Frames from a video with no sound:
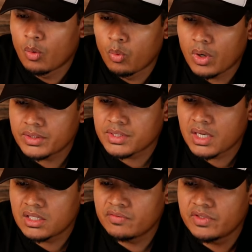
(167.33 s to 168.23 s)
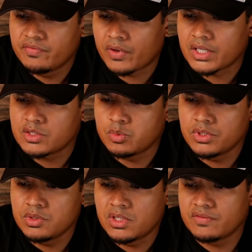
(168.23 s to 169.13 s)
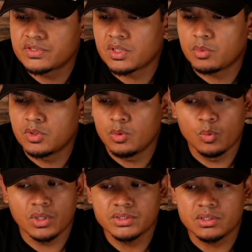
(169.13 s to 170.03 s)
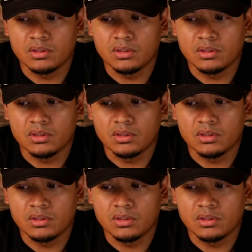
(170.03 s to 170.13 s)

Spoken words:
What kind of advice would you give someone who wants